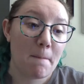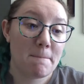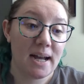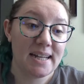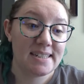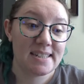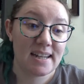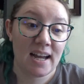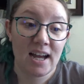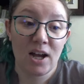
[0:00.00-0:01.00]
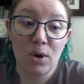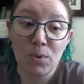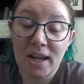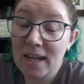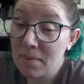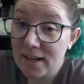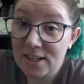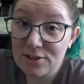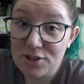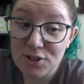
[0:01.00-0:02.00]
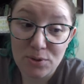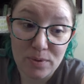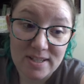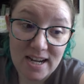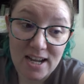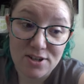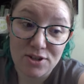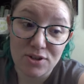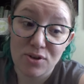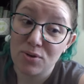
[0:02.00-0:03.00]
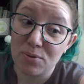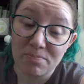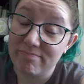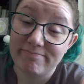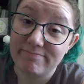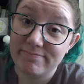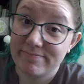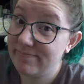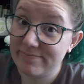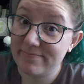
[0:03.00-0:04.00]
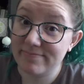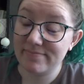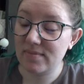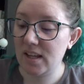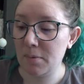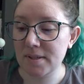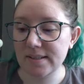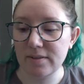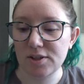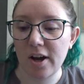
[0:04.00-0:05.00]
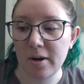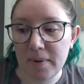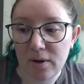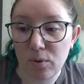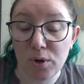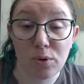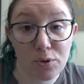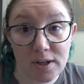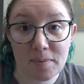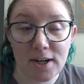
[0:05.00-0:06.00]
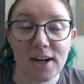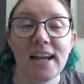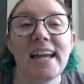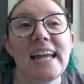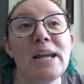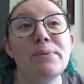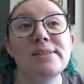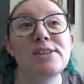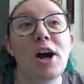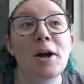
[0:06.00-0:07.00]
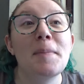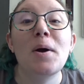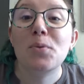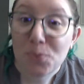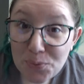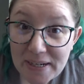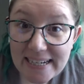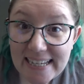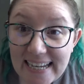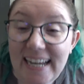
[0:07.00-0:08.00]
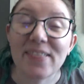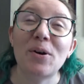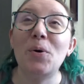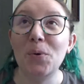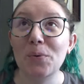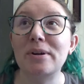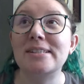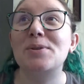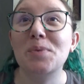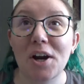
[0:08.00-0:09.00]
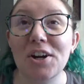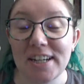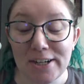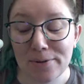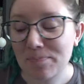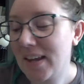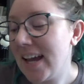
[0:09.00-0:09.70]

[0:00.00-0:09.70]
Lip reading: But what I came on here to do was not to obsessively talk about Oreo creamer. It was to talk about reading, the whole reason we are here.